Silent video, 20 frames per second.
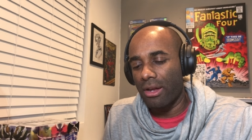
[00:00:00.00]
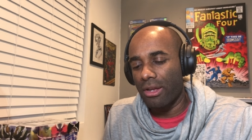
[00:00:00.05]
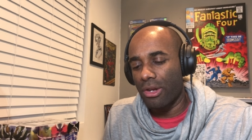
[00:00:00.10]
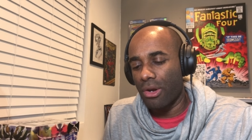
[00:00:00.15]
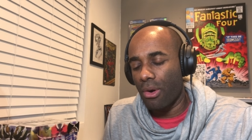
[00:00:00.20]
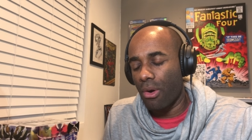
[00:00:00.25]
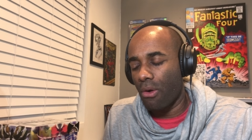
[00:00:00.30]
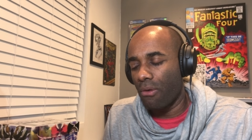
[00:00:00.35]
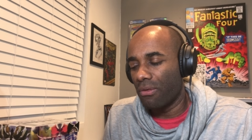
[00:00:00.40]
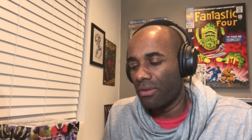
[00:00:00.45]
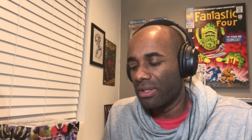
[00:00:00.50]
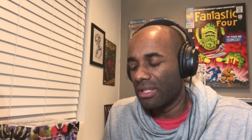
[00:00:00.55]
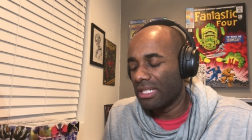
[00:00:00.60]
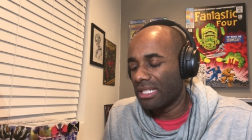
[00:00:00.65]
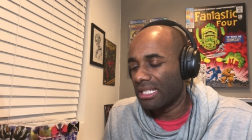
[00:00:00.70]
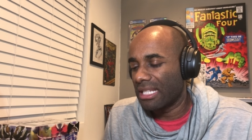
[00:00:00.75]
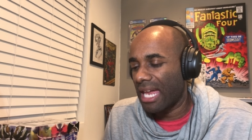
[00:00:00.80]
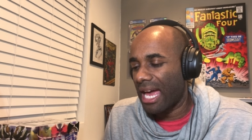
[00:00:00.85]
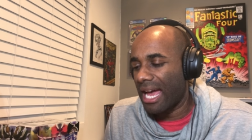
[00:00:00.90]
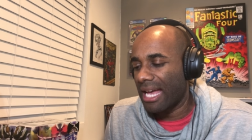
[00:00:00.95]
you know, over
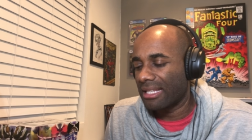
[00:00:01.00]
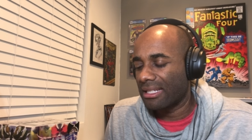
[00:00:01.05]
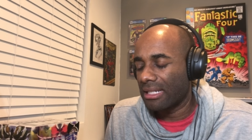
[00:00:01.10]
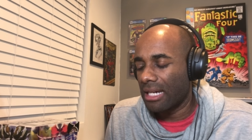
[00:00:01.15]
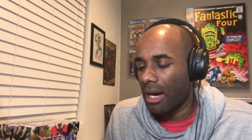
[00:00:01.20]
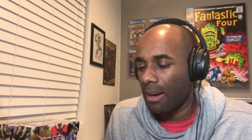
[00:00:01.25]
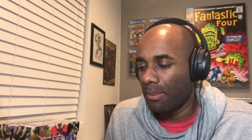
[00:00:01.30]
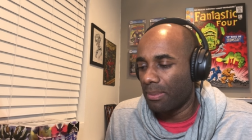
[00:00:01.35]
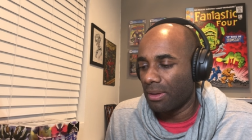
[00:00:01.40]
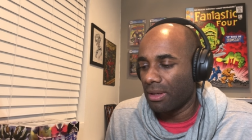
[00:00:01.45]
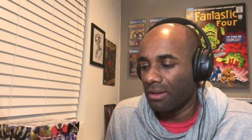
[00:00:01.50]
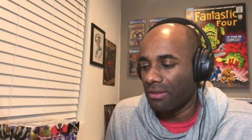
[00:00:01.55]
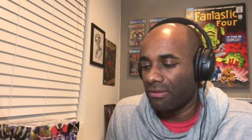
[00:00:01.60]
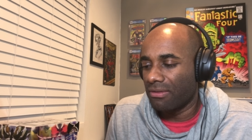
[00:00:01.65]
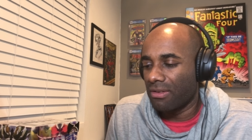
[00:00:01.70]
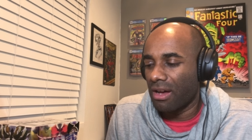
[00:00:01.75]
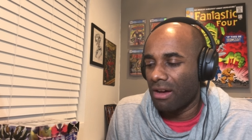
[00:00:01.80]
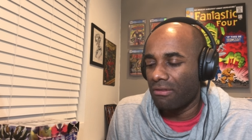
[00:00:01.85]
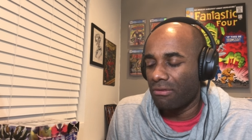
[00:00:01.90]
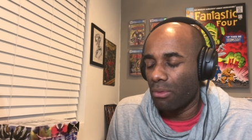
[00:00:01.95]
these last couple
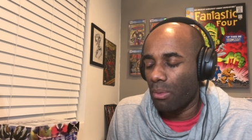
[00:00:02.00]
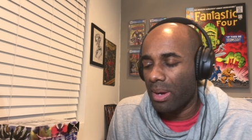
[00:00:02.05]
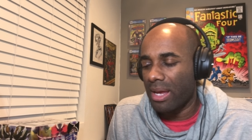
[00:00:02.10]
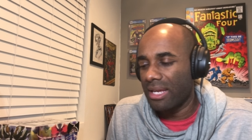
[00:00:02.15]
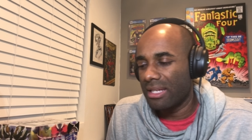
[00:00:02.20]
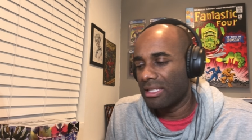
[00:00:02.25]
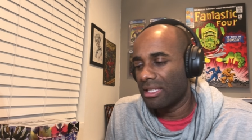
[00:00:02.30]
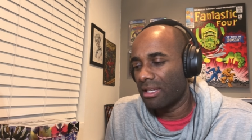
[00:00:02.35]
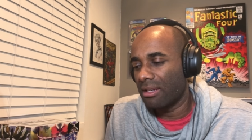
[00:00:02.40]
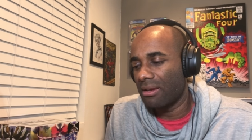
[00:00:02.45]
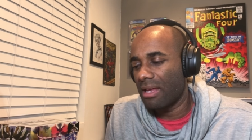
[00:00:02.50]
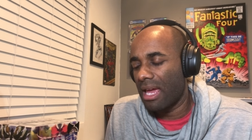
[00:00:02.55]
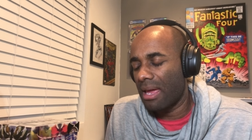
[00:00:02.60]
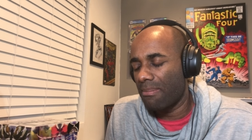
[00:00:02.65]
of, of weeks and,